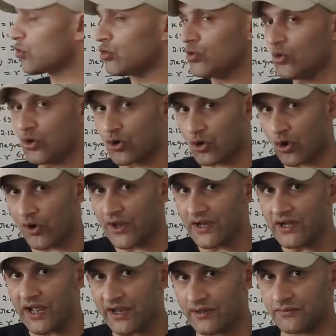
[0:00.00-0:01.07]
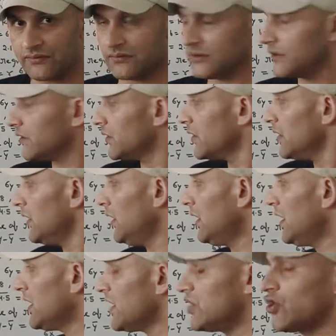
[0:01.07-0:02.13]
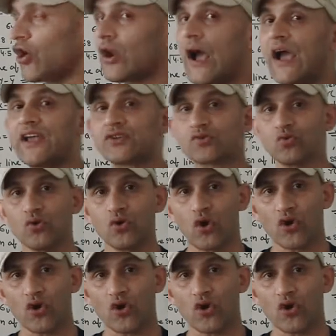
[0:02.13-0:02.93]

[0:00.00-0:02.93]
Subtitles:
to draw a line. In your high school